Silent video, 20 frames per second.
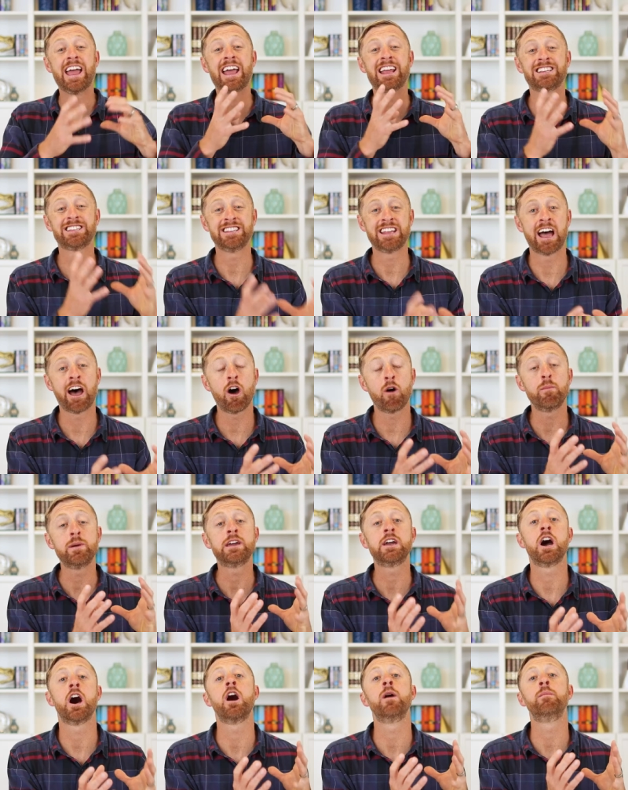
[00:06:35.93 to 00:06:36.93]
It's now
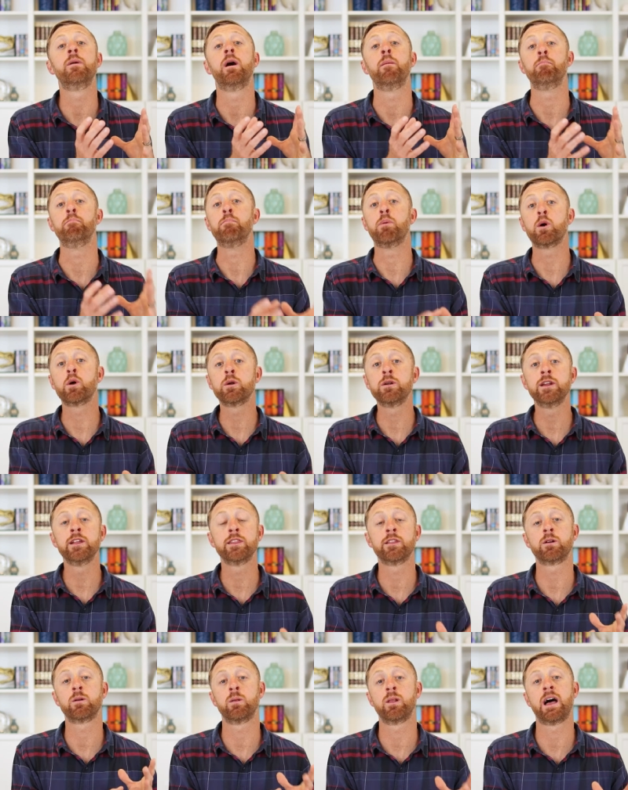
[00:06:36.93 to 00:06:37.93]
become a burden
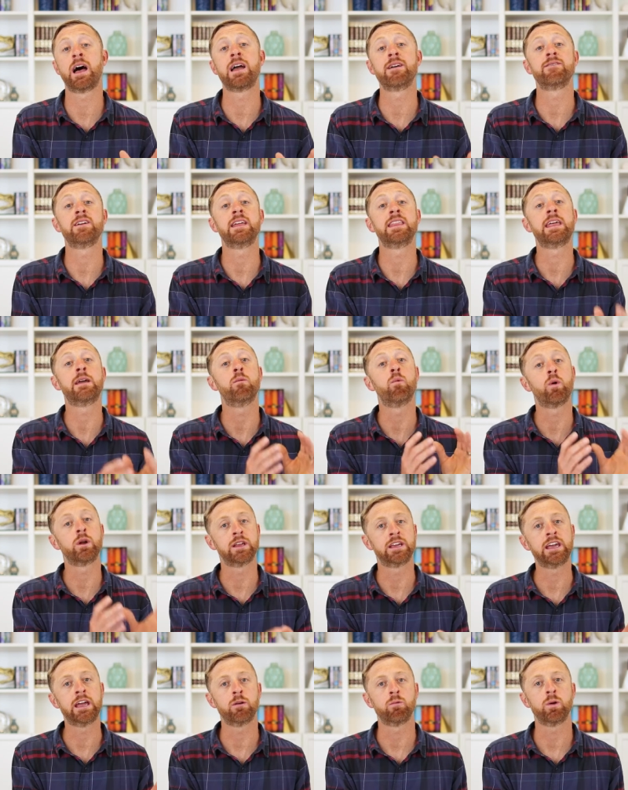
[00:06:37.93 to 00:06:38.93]
in their life and they
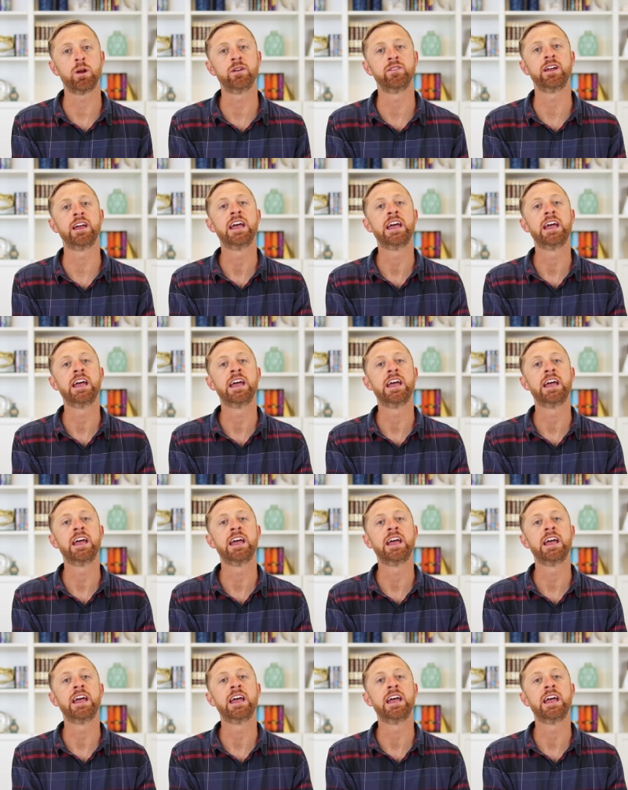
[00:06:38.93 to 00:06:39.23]
want to get rid of